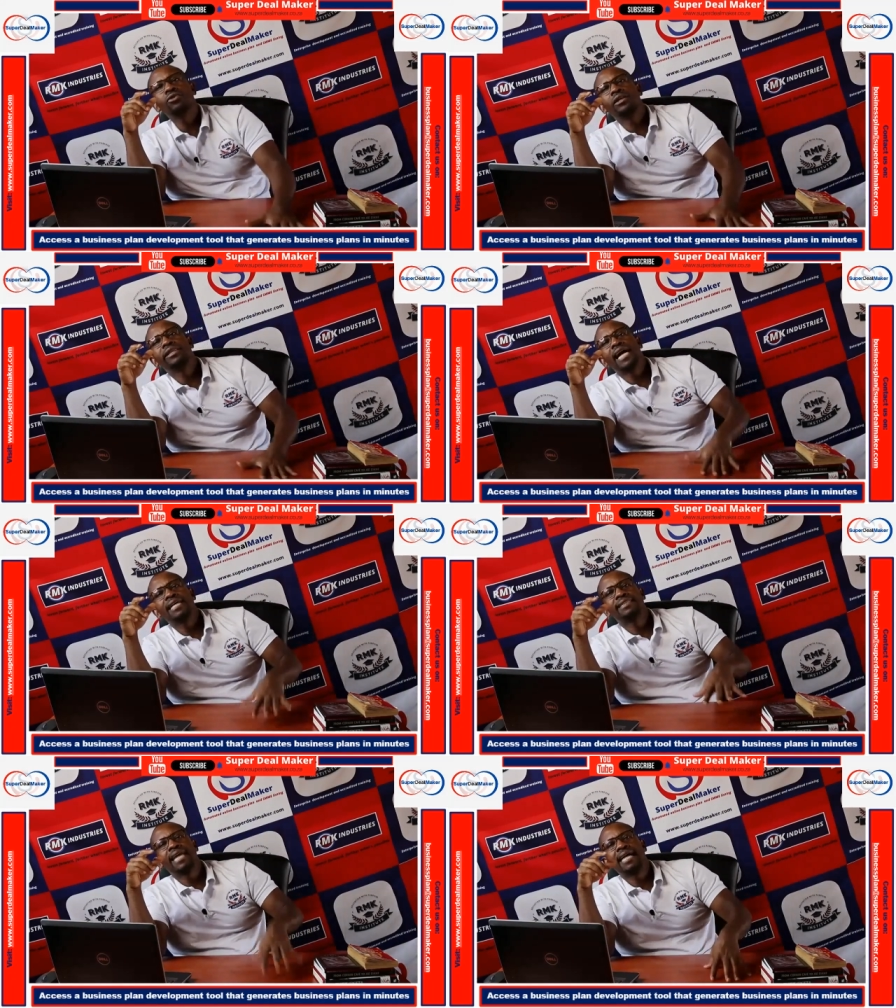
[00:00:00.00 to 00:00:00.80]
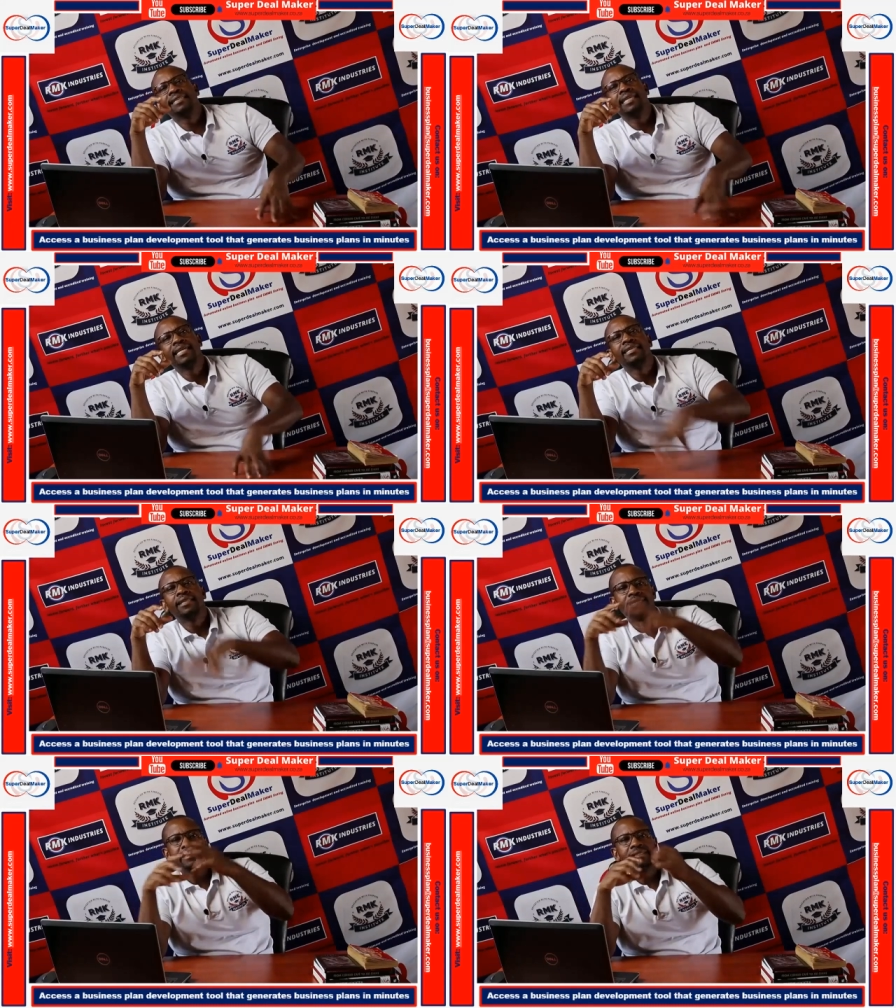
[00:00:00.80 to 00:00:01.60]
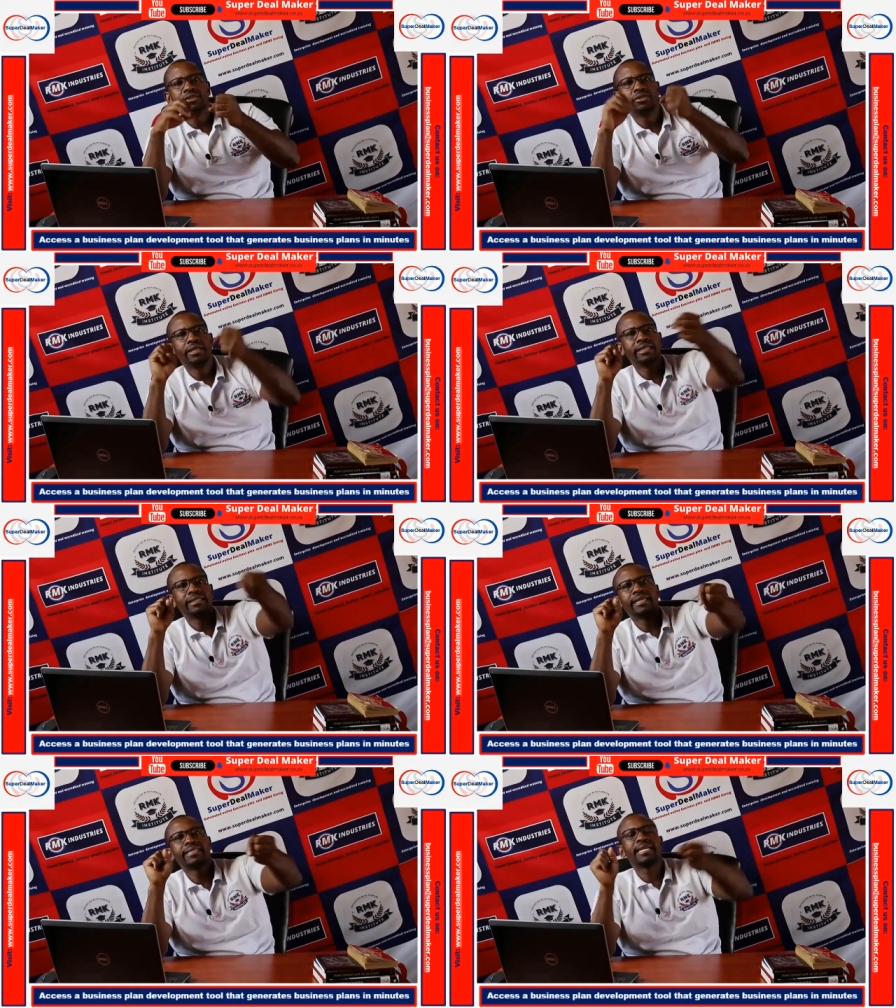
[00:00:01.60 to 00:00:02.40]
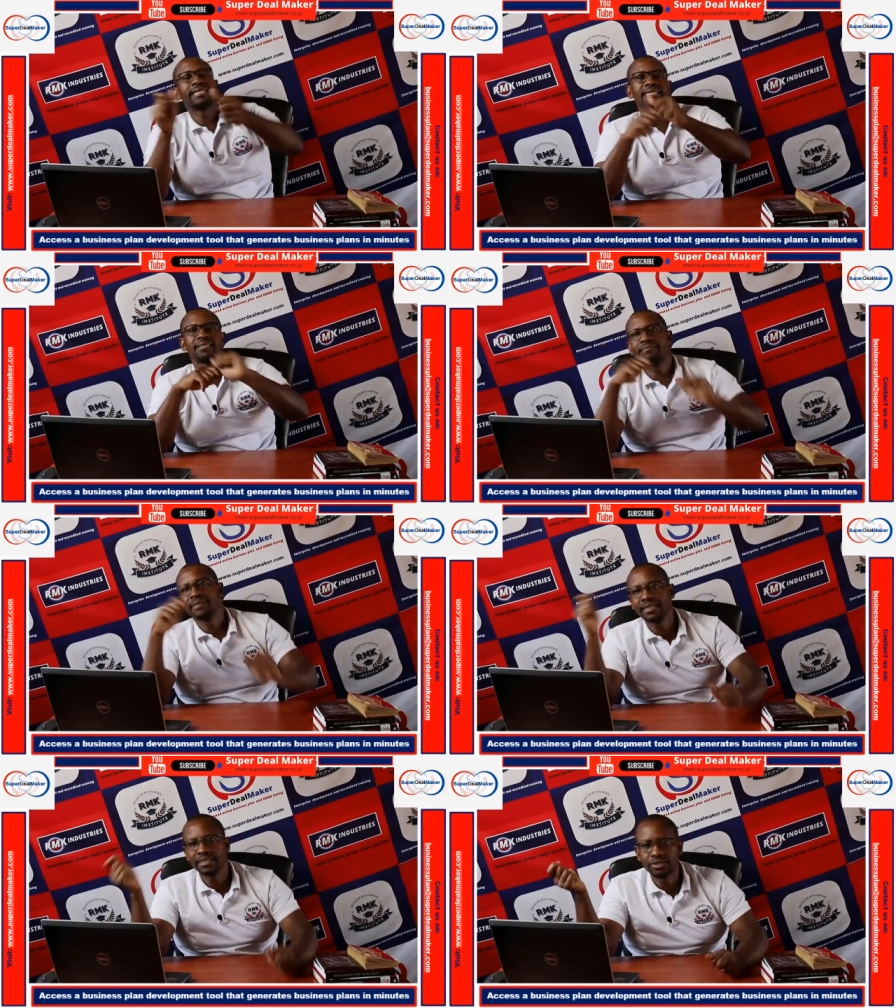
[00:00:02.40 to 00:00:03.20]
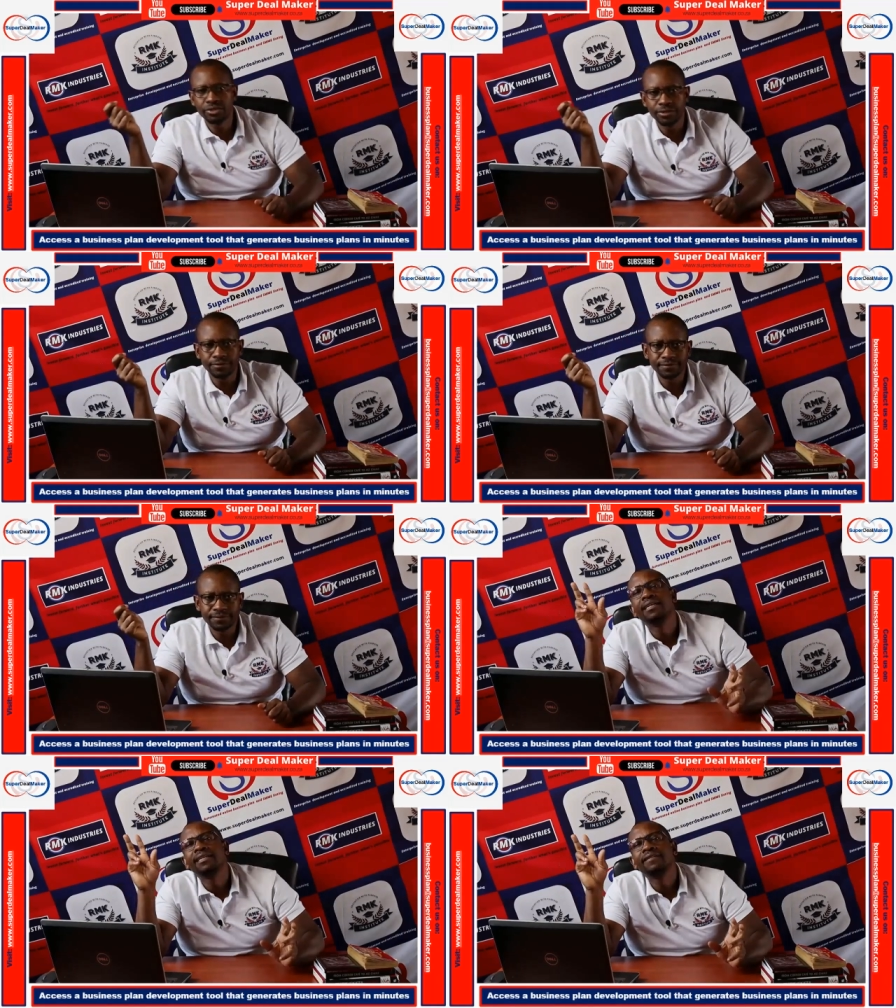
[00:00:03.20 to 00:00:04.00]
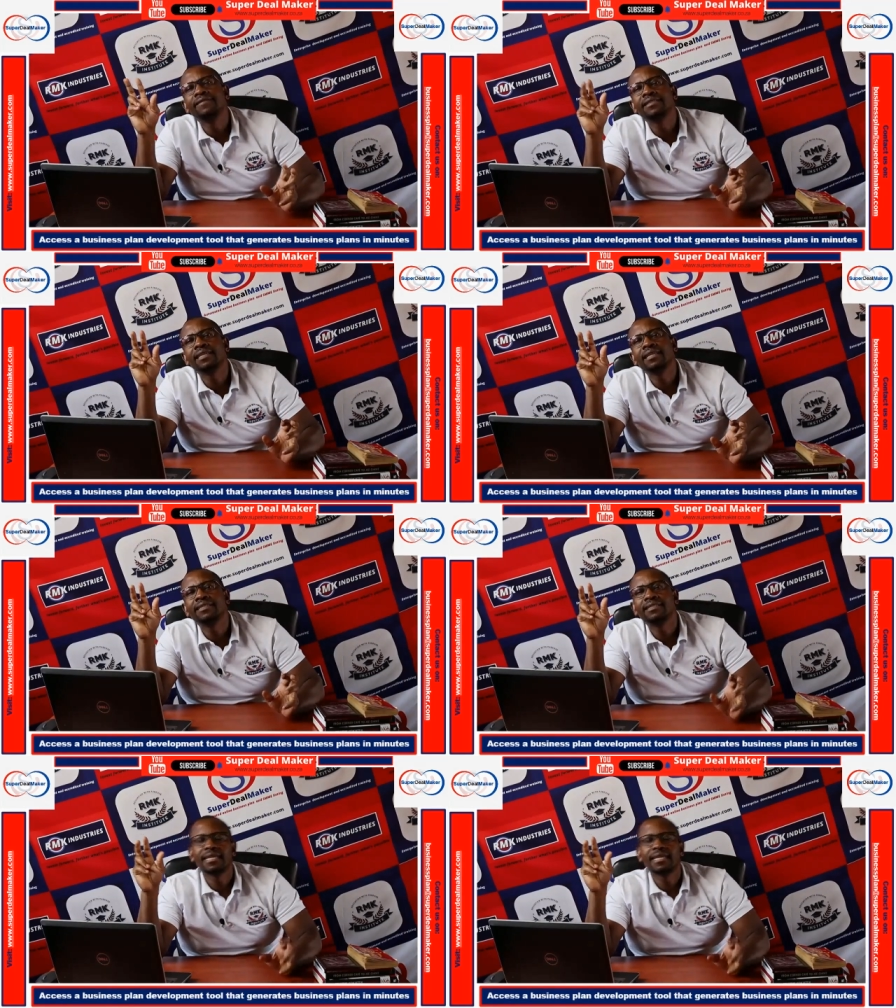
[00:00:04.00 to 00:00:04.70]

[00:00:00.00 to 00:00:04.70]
all that done, then the the result is submitted to if it's, a, it's